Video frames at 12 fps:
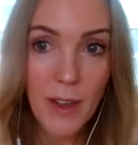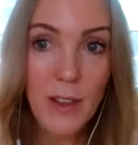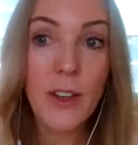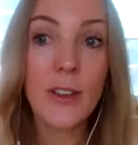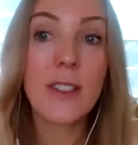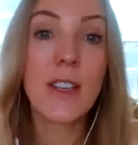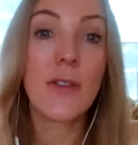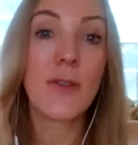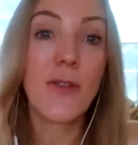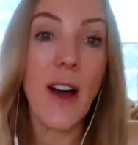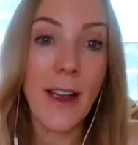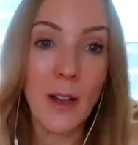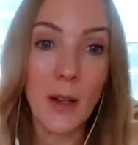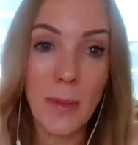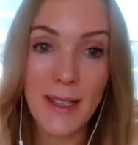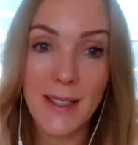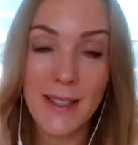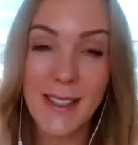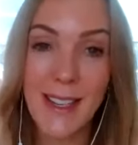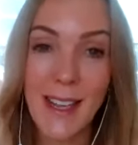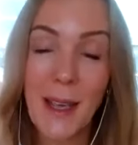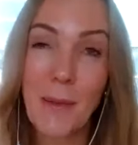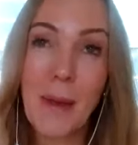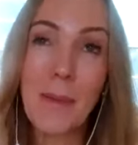They're defilements.
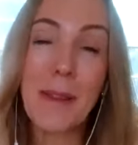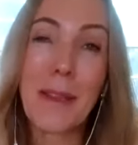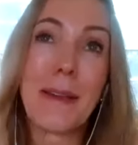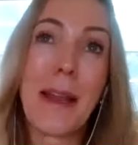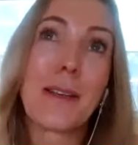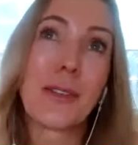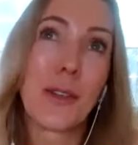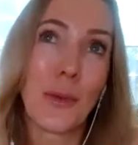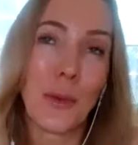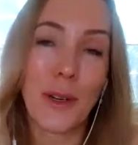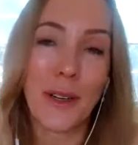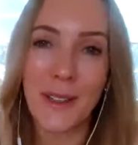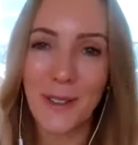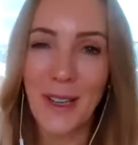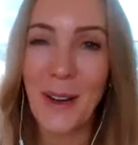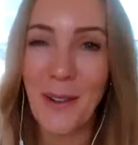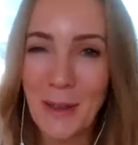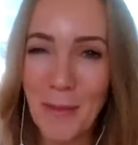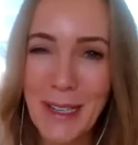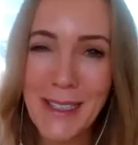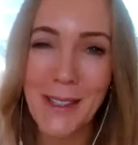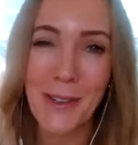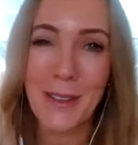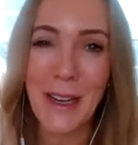Maybe the nicer word,
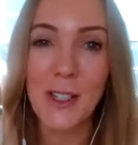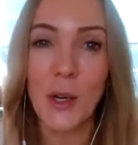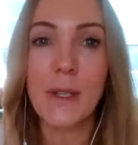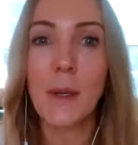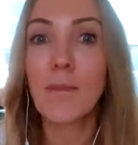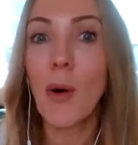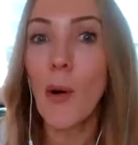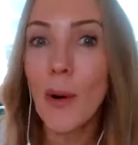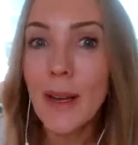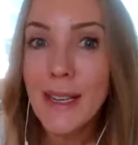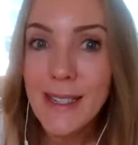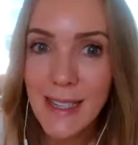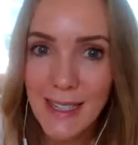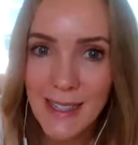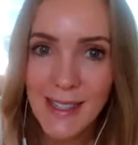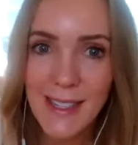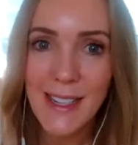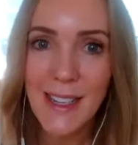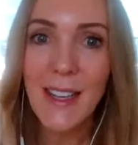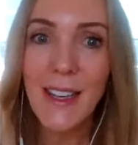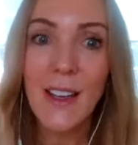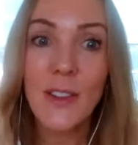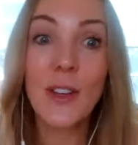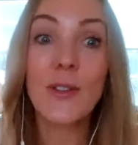considered nicer, was poisons.
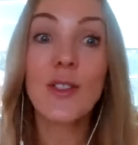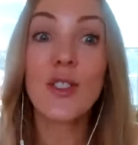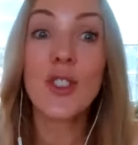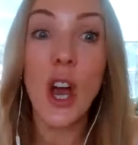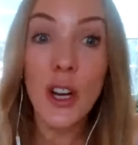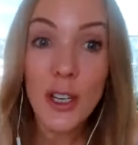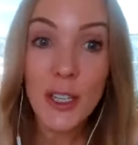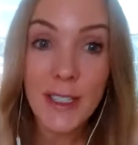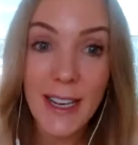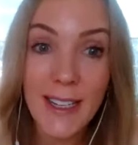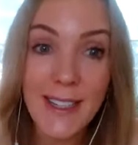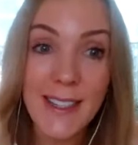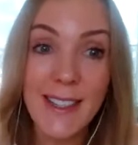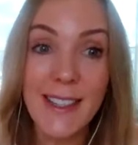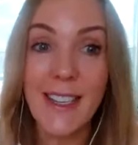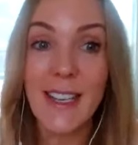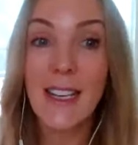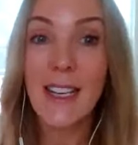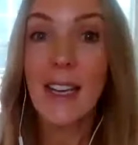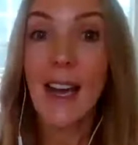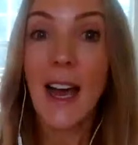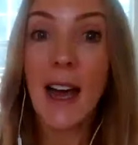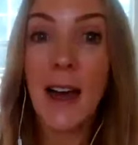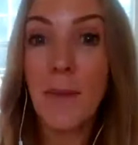They're darkness.
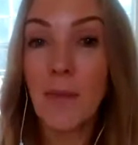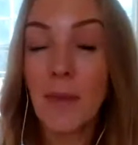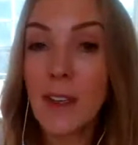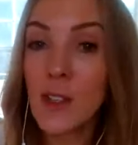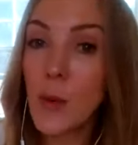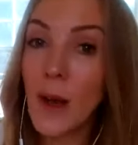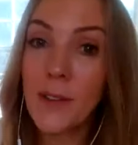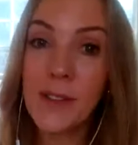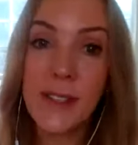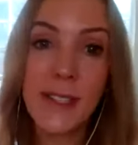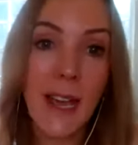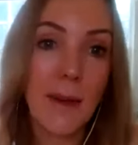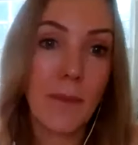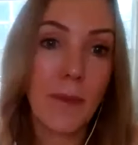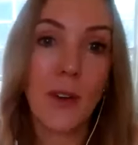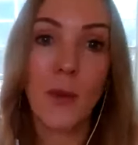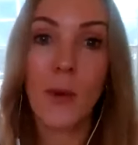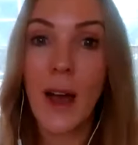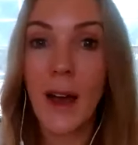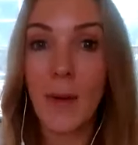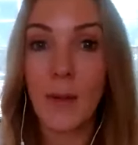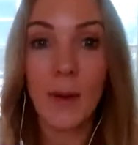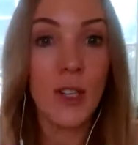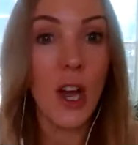In 12th step, you know,
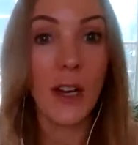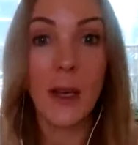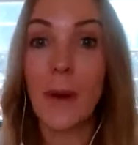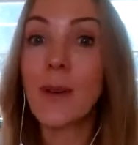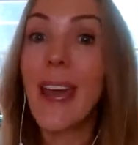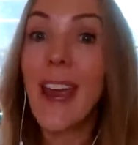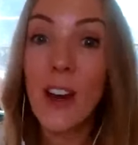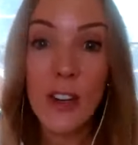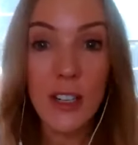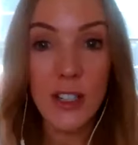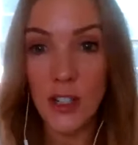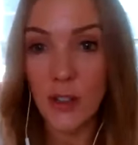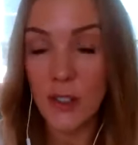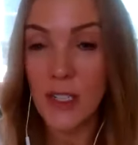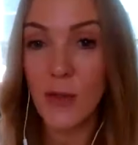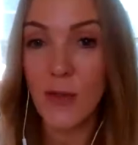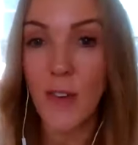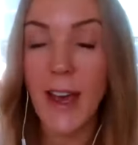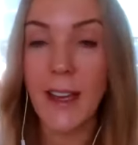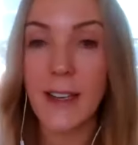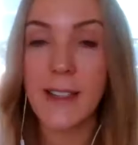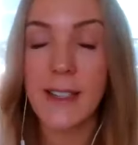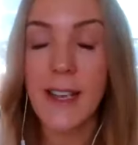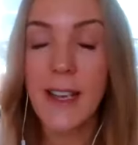we talk about character
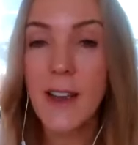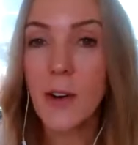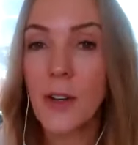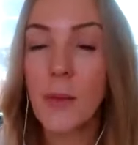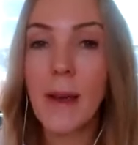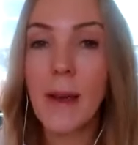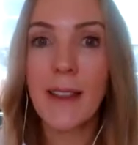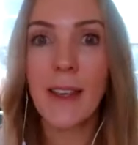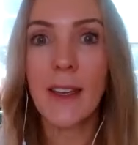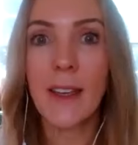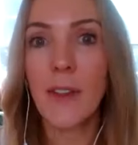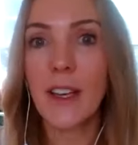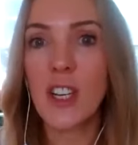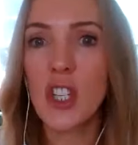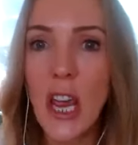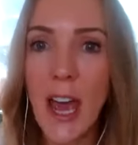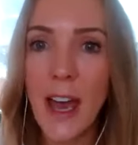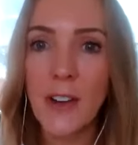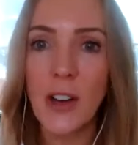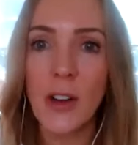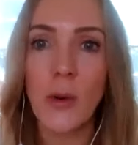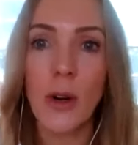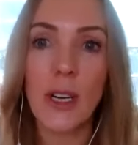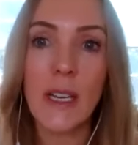defects, or you might think of like
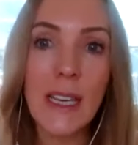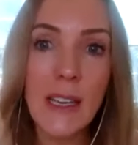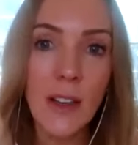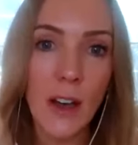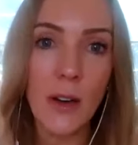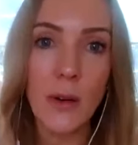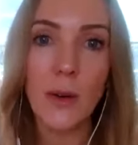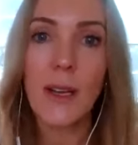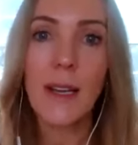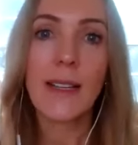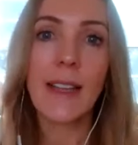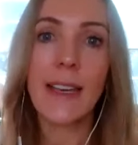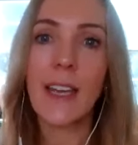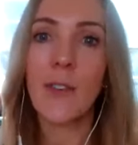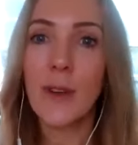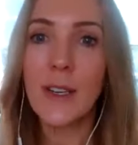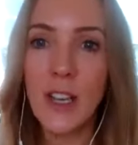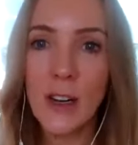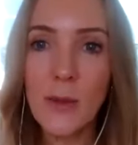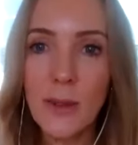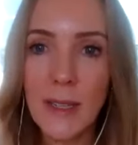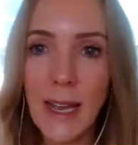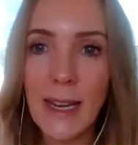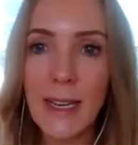shadow or ego. Like if we don't
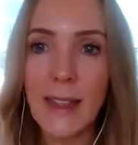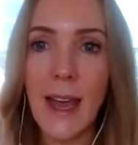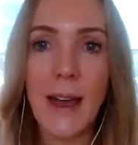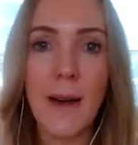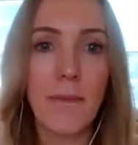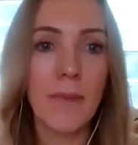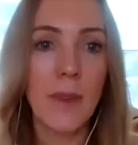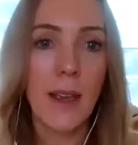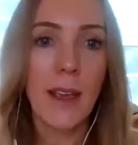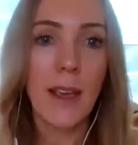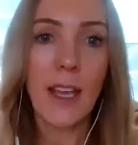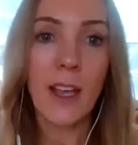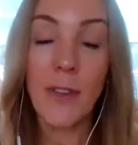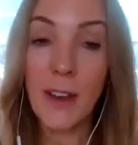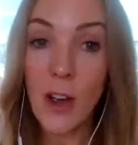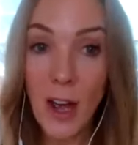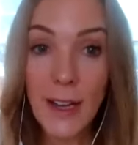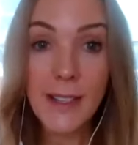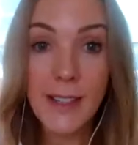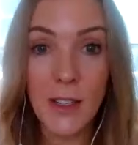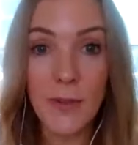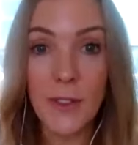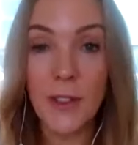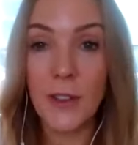like them, if they cause
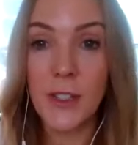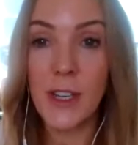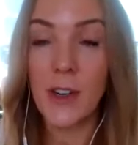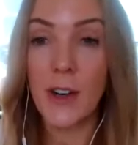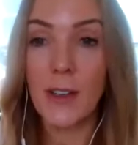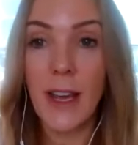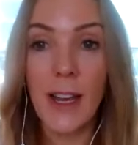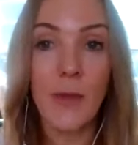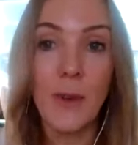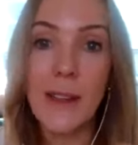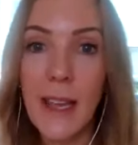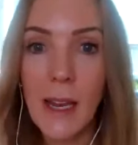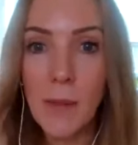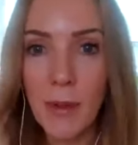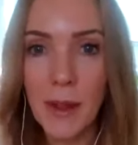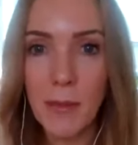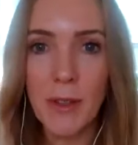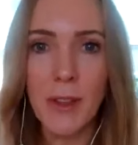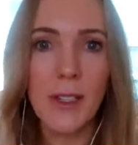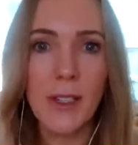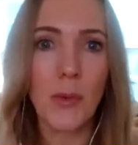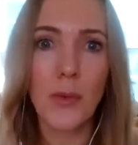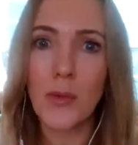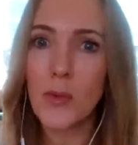difficulty in our life, we label them with these
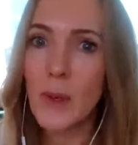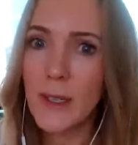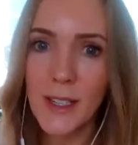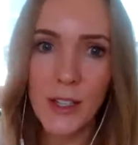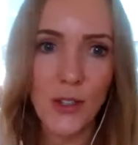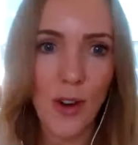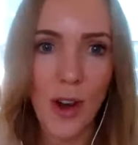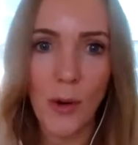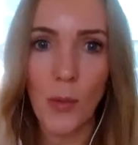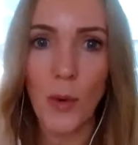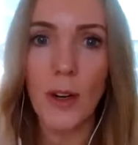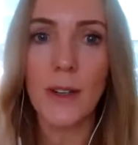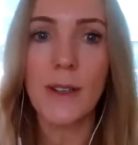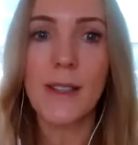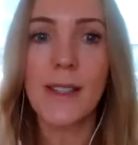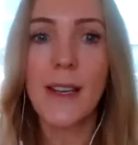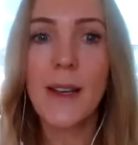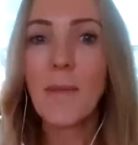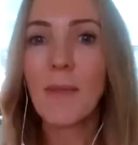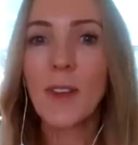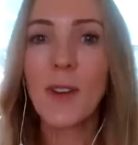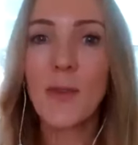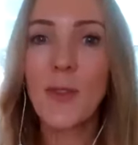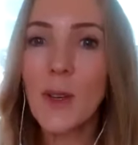really strong words.
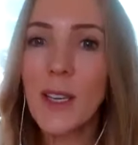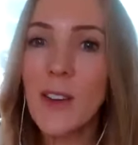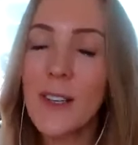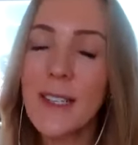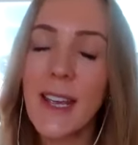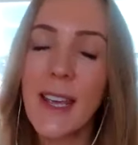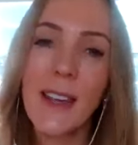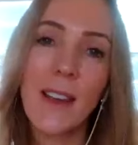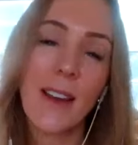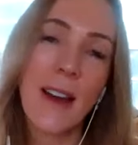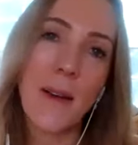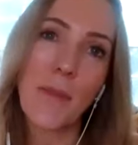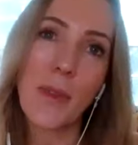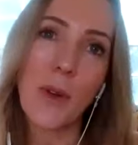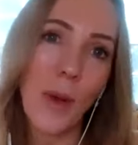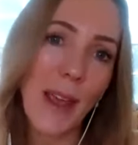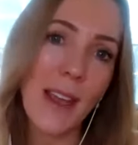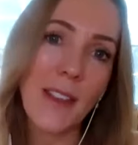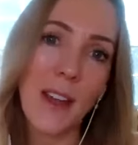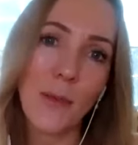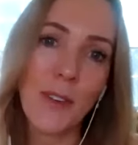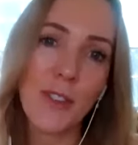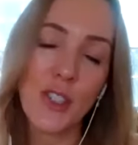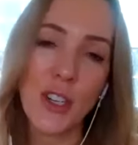You know, if you even take the way that
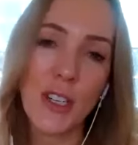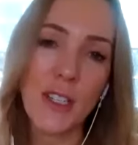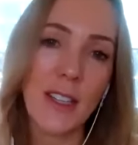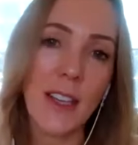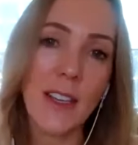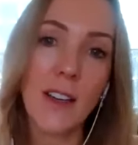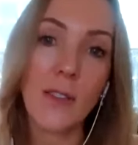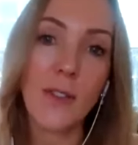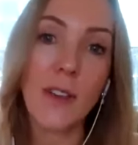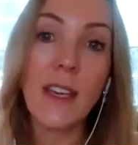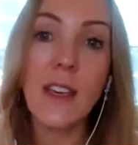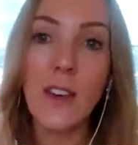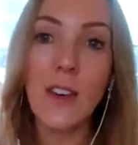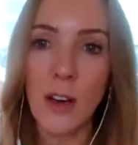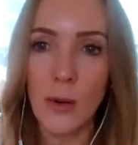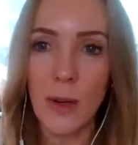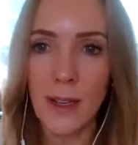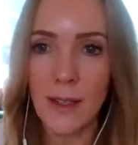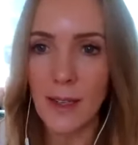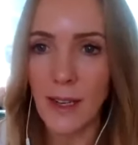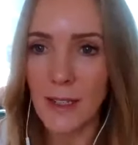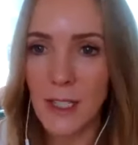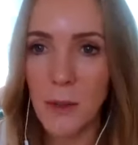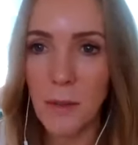we've started to think of ego
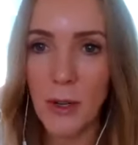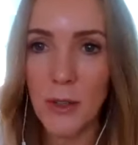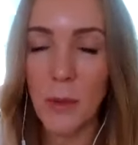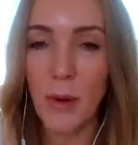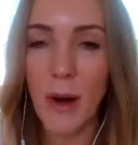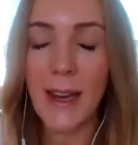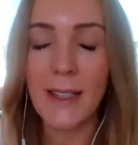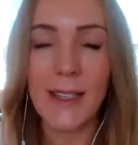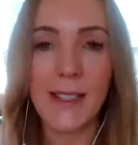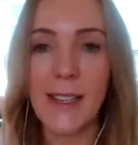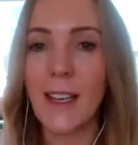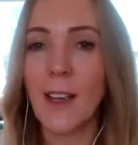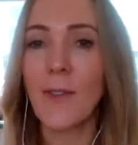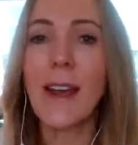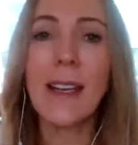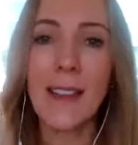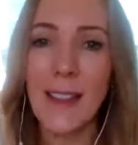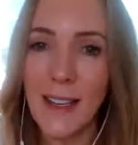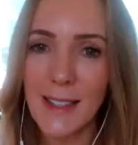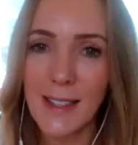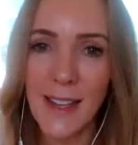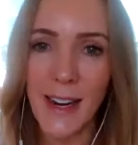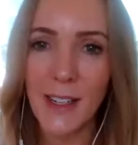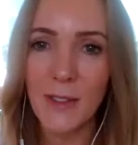in spiritual practice, like if anything
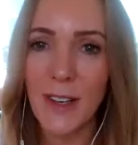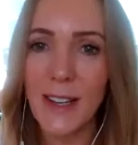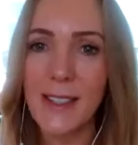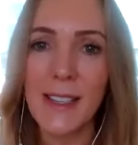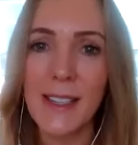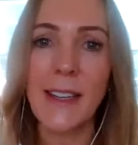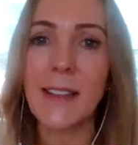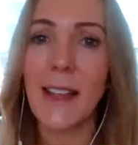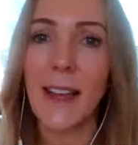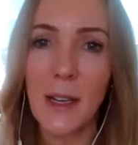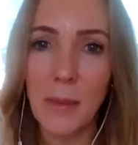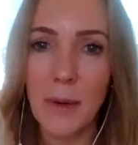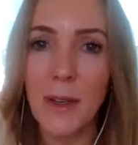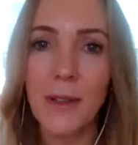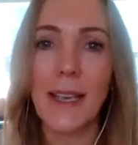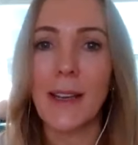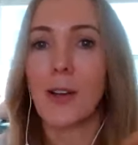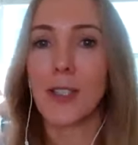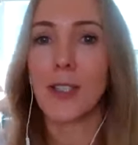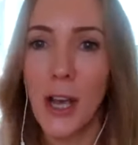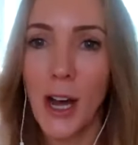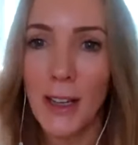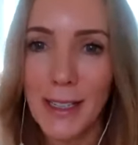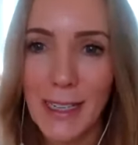inside of us is unlikable, it's like, just
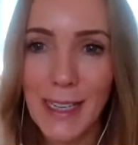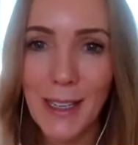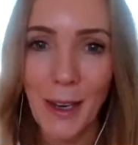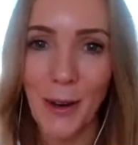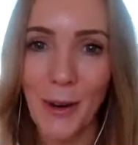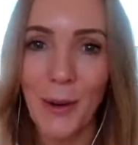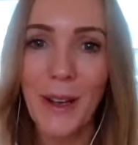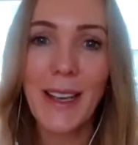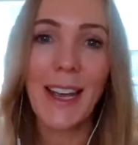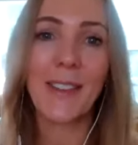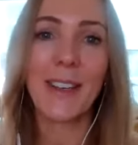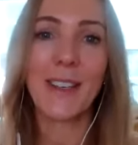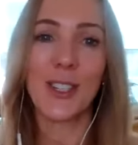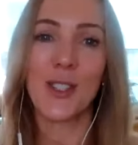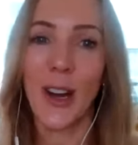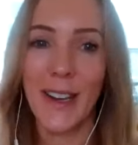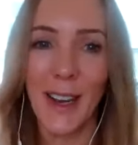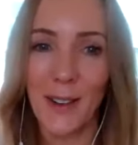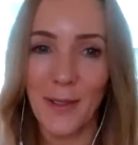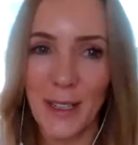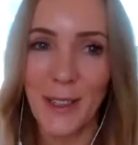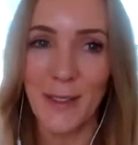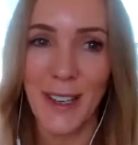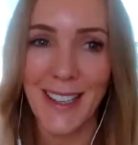call it ego and then just try to get rid
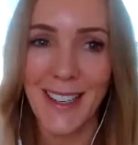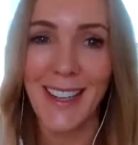of it.